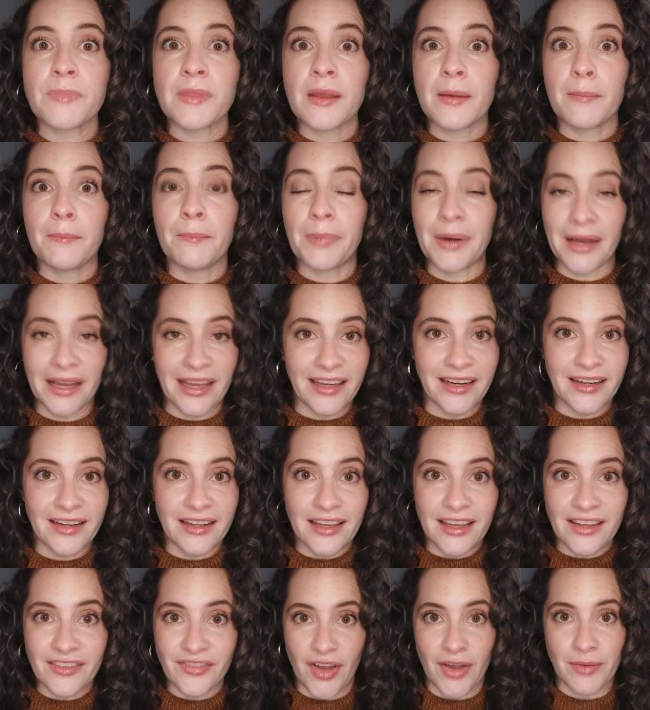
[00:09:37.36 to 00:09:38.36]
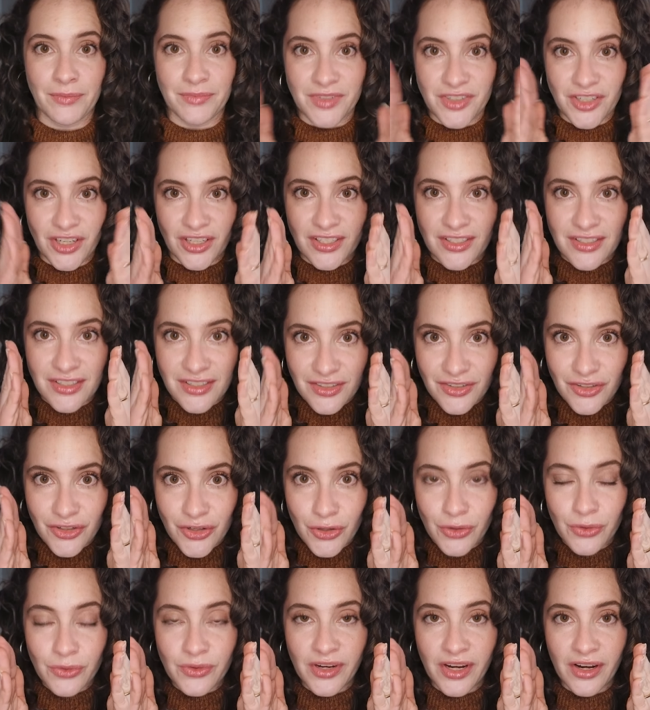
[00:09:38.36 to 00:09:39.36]
But if I'm just
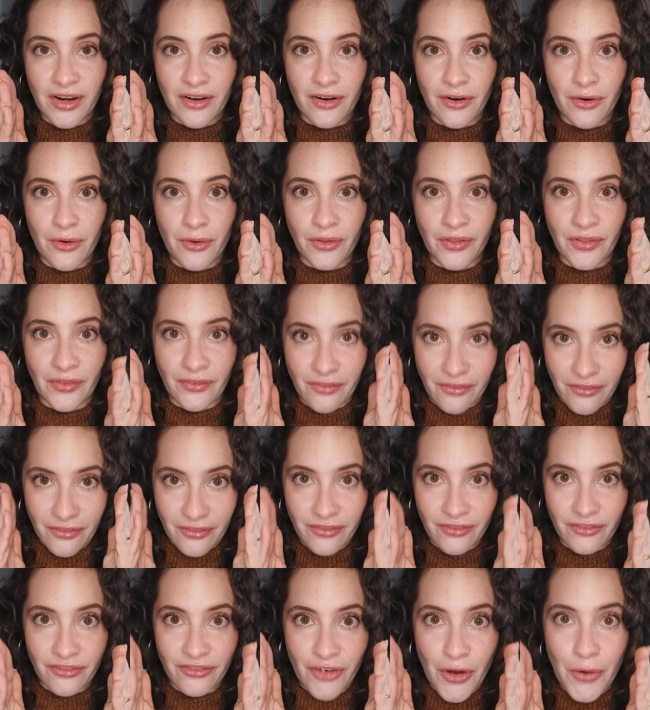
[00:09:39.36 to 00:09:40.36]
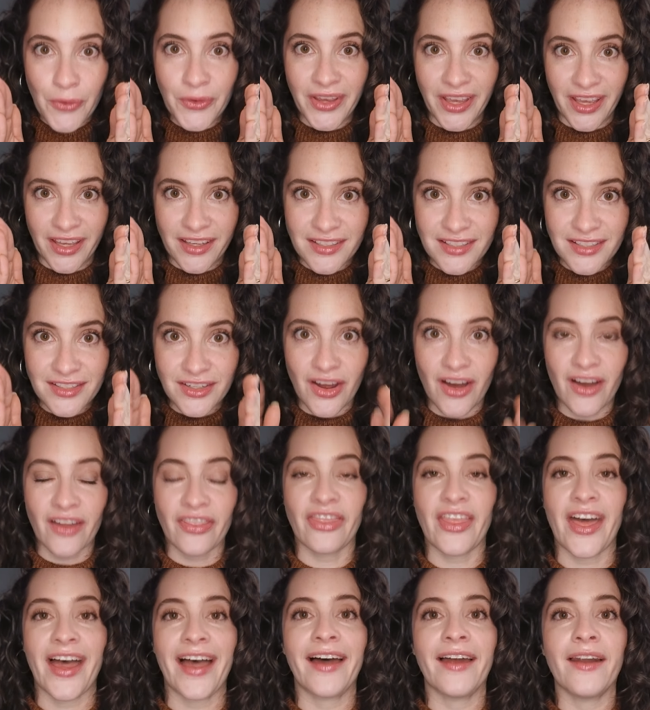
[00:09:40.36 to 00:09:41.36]
too narrow focused on
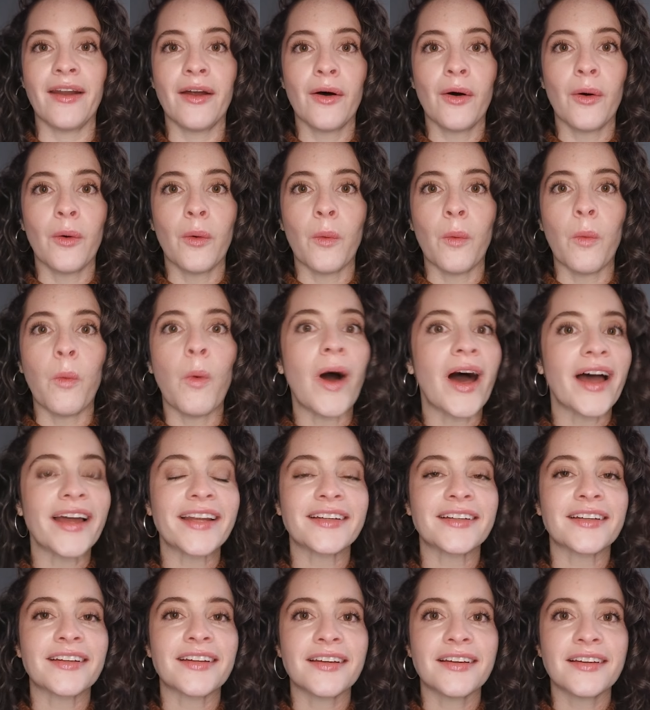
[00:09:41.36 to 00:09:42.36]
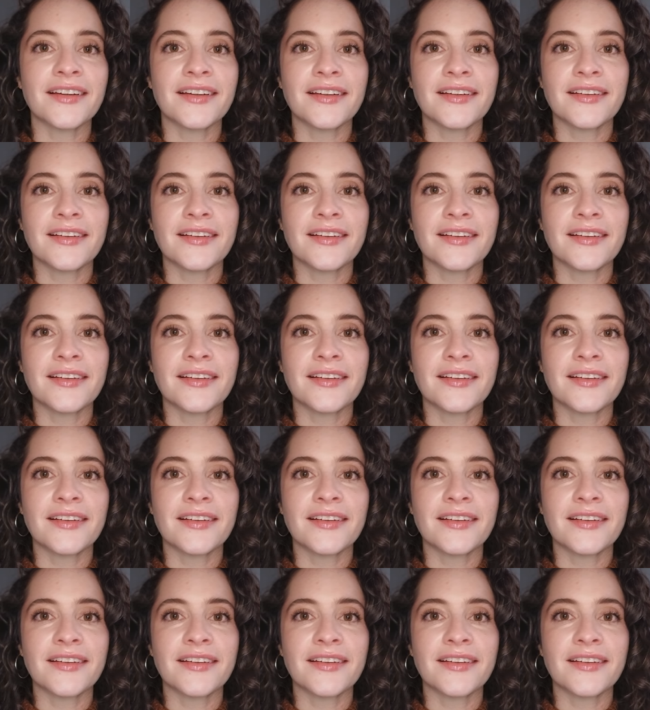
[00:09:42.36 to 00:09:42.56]
that one